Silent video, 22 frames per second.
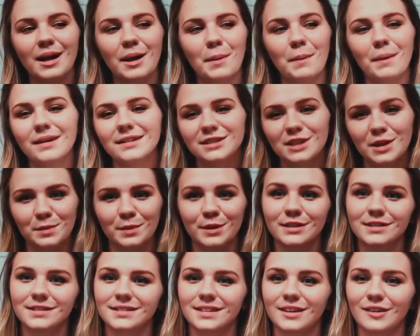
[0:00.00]
my
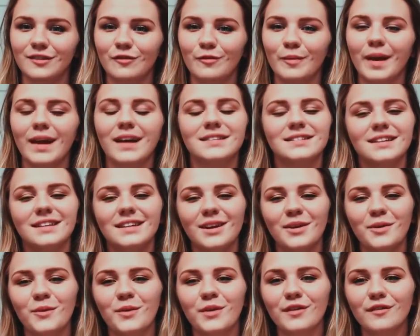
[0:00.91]
summer stuff because I
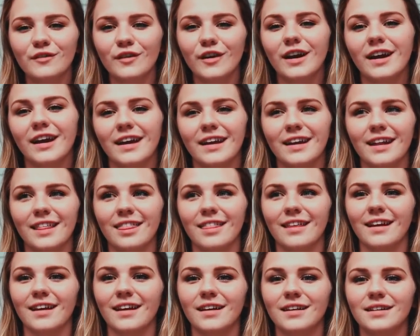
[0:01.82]
didn't want to forget
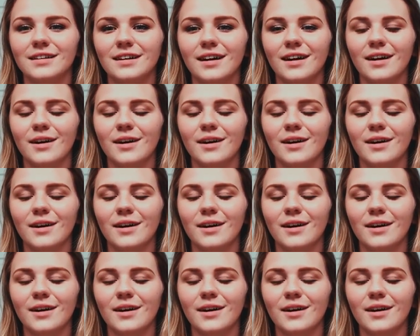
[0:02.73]
anything.